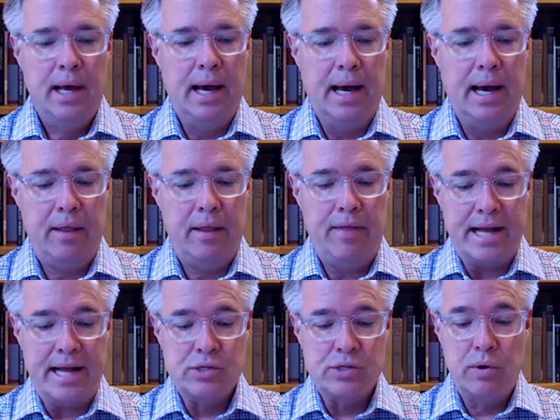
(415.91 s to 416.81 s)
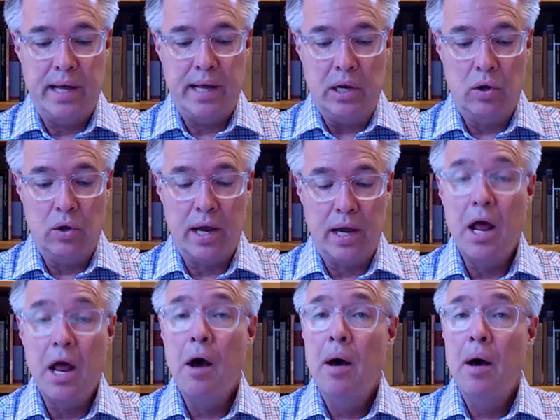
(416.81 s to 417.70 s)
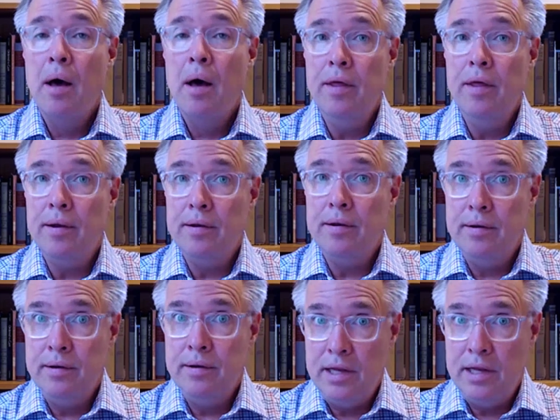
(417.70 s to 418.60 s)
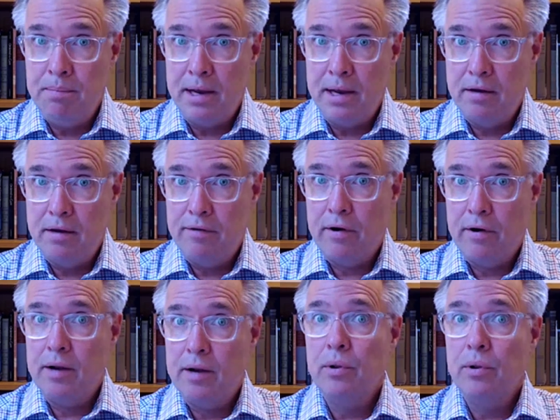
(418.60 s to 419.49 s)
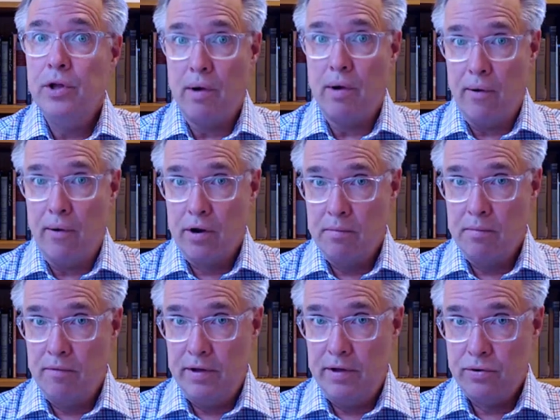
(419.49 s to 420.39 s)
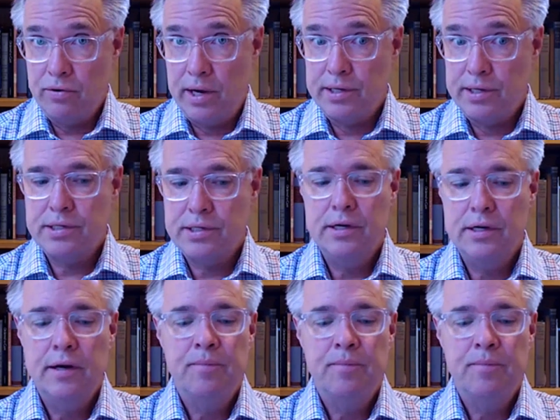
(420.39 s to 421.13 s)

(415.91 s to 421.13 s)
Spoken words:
that's where they look at the dependent variable, your outcome of interest,